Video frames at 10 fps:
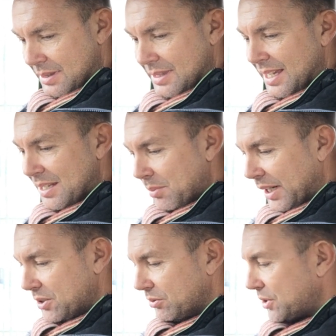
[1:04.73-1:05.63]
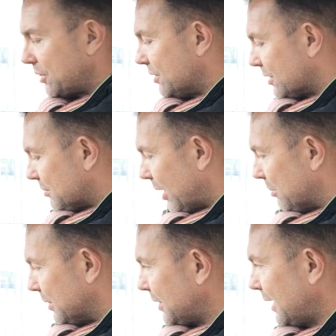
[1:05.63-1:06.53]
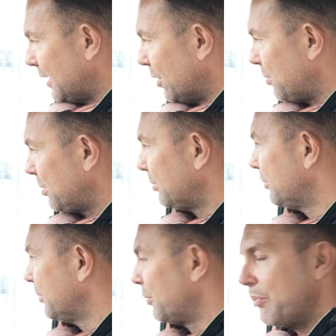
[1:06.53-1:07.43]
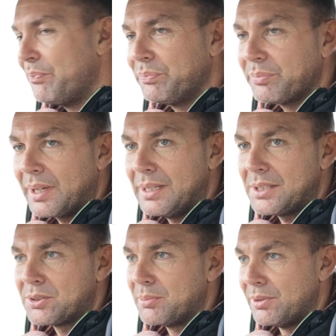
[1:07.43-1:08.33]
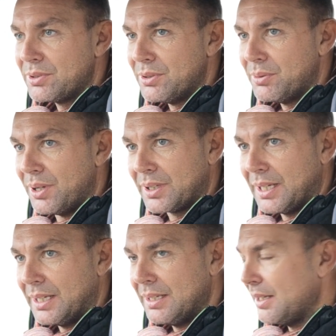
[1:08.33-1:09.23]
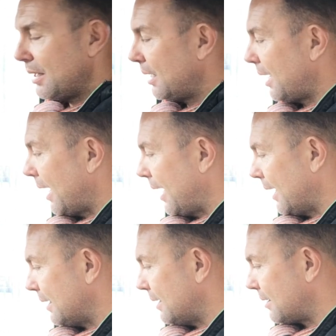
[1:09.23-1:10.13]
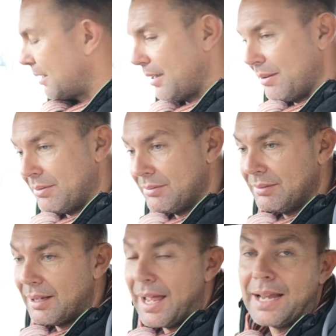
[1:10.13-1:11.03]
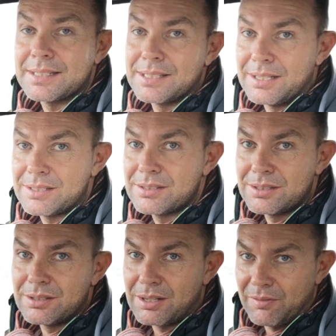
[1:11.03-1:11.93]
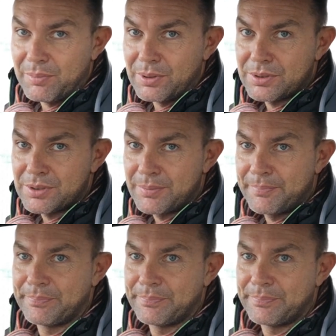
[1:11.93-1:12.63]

they're the major issues at the moment. Gear knob, electric mirror's not working, and uh, access to the glove box.